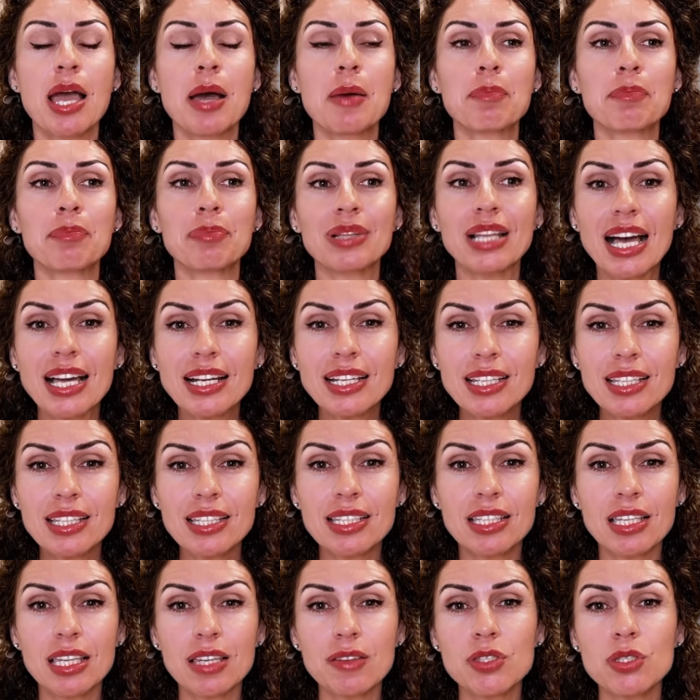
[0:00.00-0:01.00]
Planning
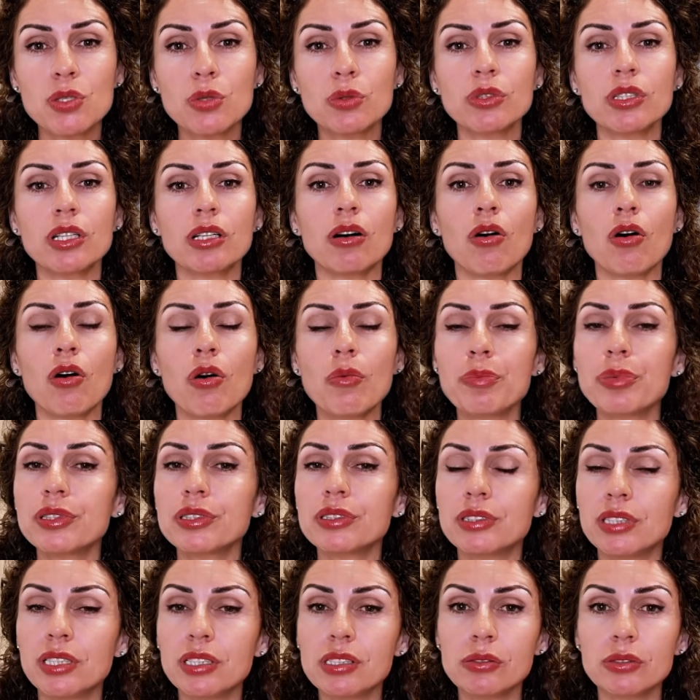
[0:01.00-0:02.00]
gives you the
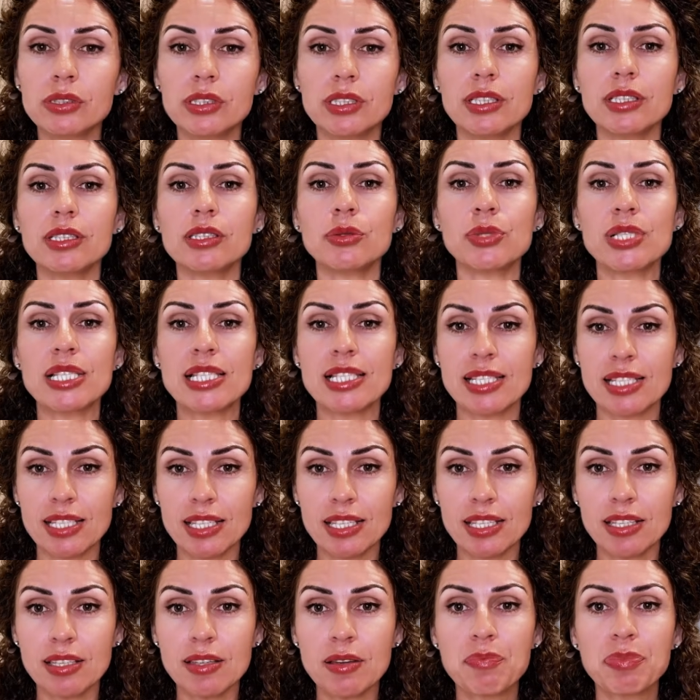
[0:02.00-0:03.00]
opportunity to
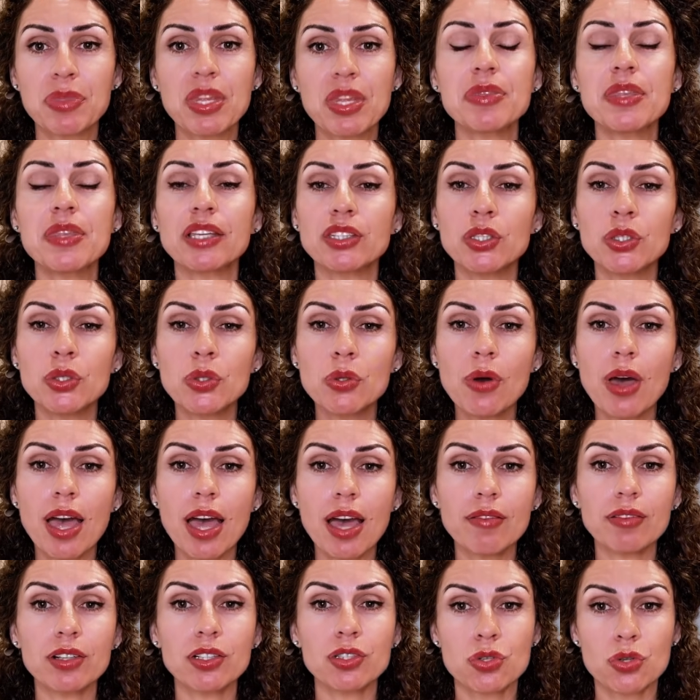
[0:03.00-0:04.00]
see that you have
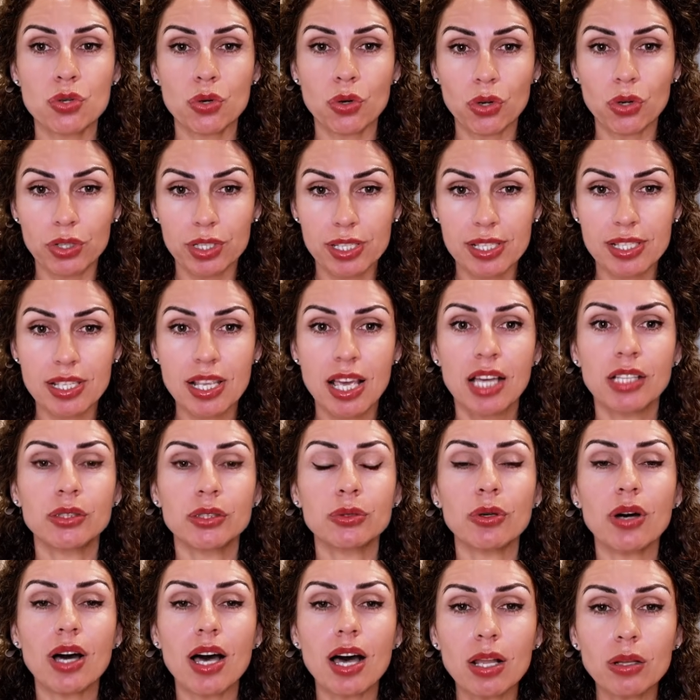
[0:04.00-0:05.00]
a choice to
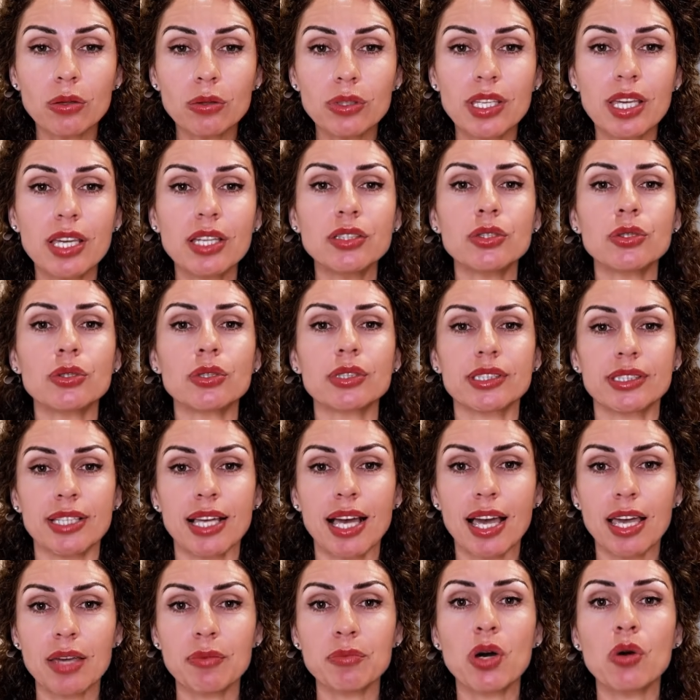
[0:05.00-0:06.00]
allocate your
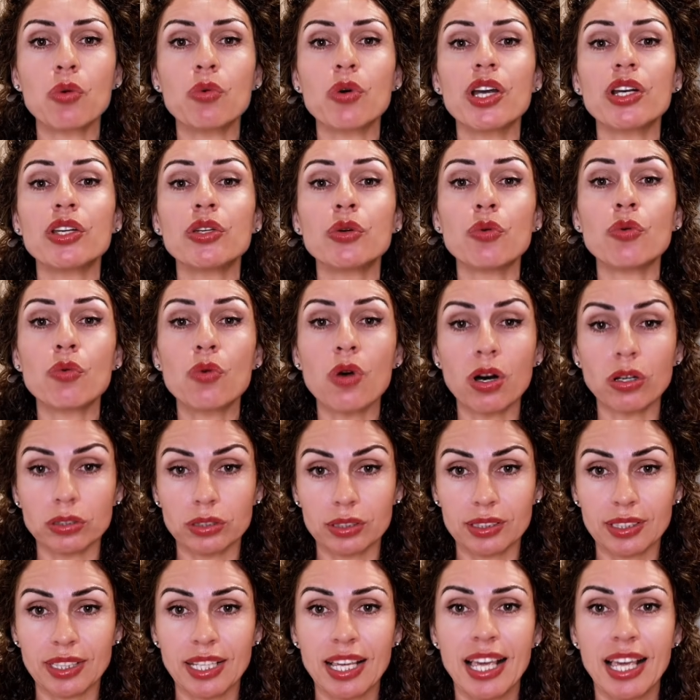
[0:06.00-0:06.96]
time where you want,